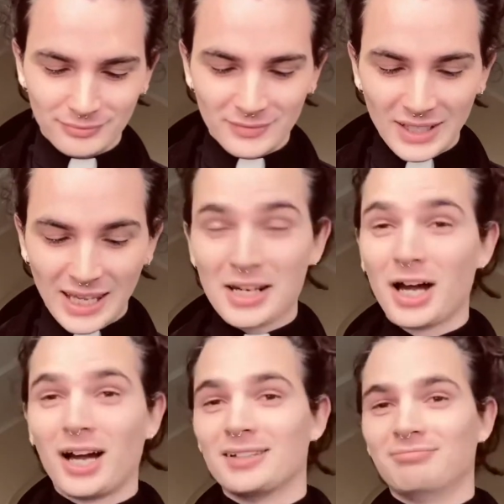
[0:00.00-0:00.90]
And
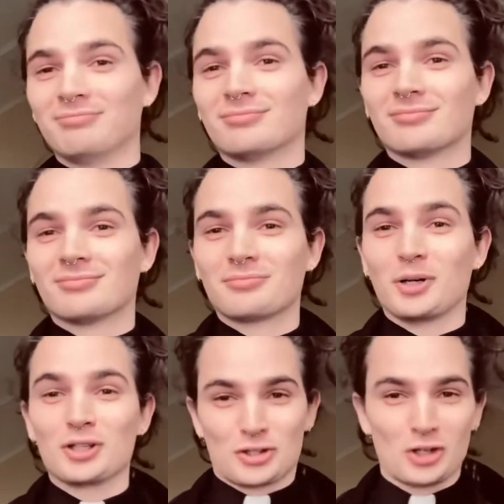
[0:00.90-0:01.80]
God
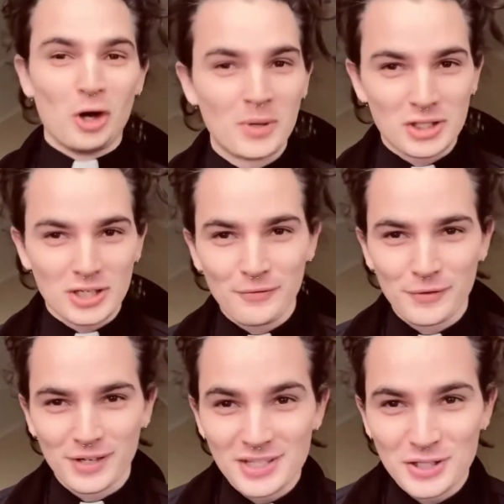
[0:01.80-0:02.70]
puts so much
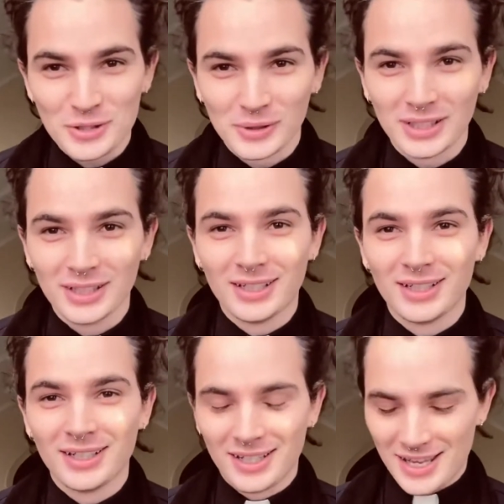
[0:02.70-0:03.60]
effort into it
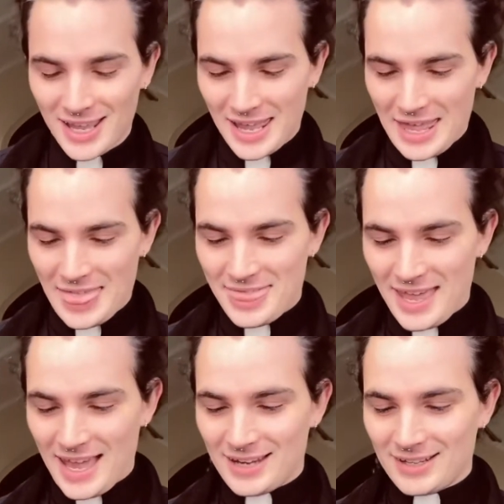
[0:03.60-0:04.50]

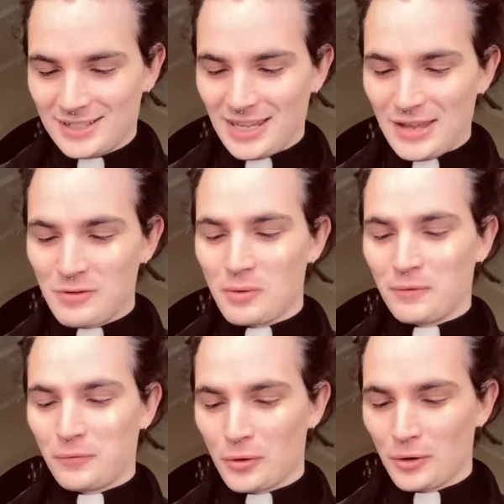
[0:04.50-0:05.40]
that even
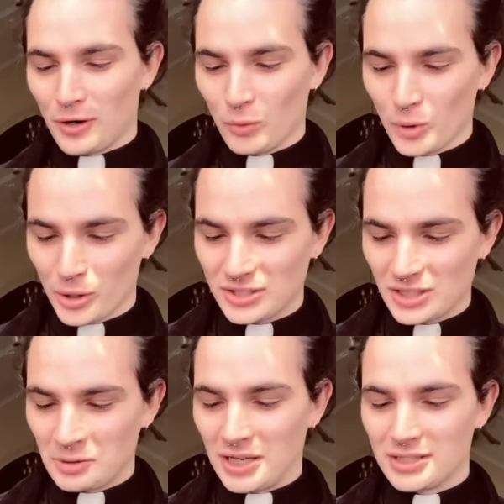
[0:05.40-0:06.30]
before a word is
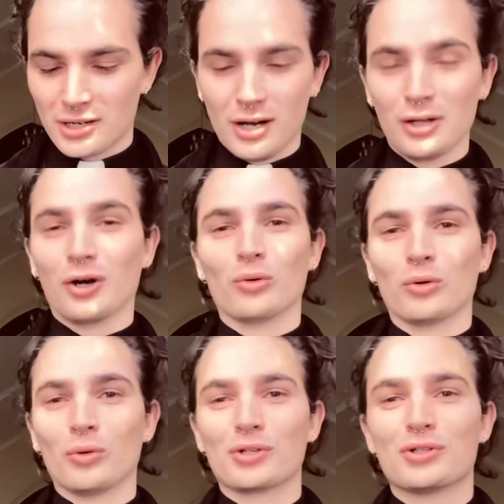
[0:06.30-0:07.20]
on my tongue, O
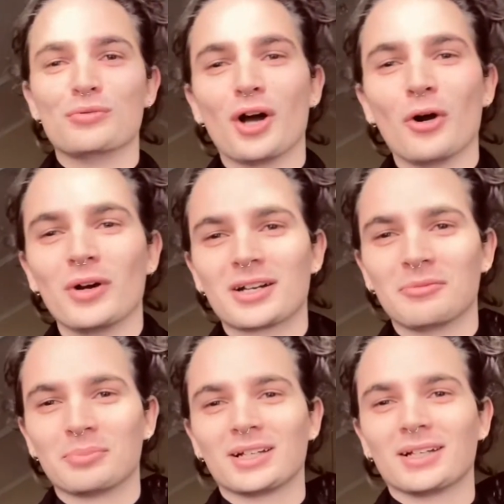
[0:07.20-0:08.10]
Lord, you know it
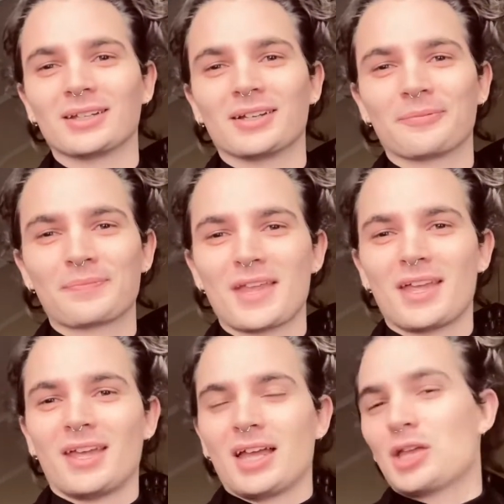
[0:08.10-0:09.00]
completely.
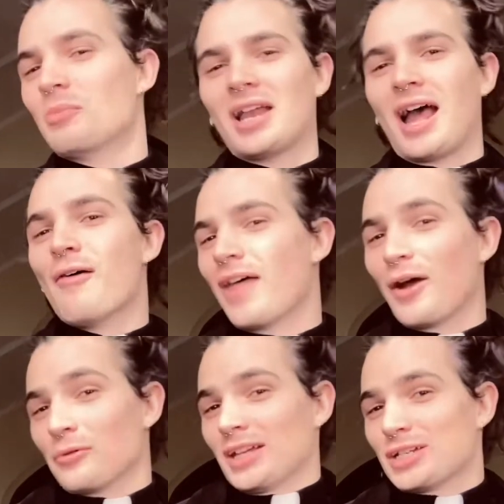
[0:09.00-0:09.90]
You might have that
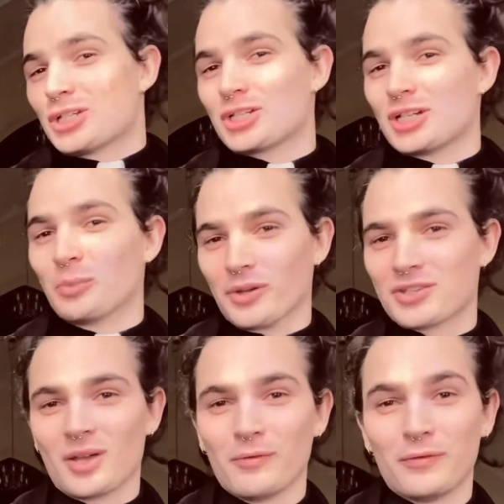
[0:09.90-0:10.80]
relationship with
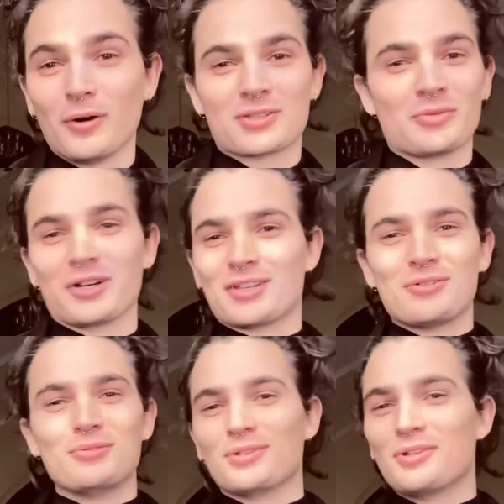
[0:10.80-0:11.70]
some folks where
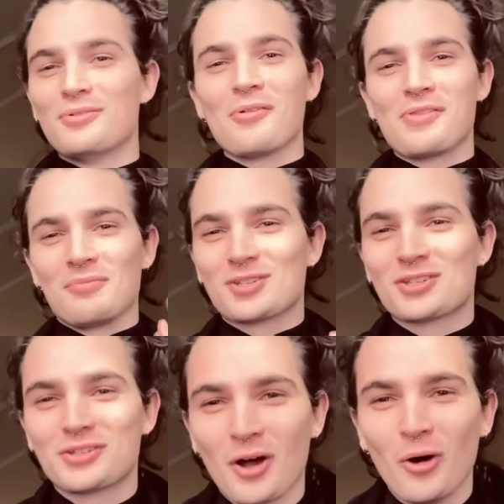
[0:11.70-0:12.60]
you know them
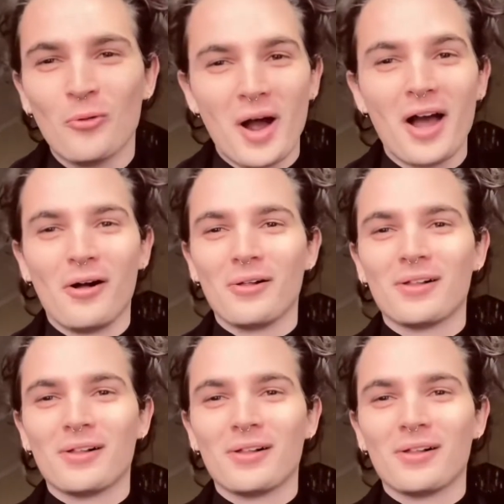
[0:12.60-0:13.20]
so well